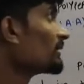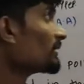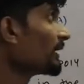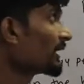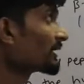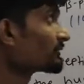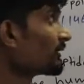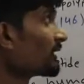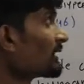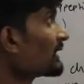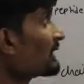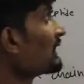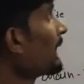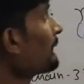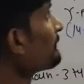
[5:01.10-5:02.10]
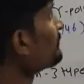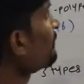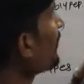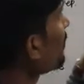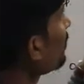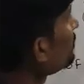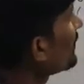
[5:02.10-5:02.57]
Next one,
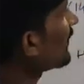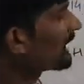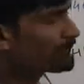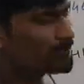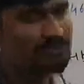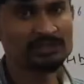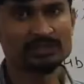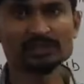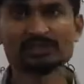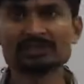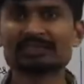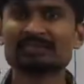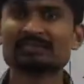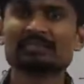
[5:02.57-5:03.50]
lifespan of the RBC.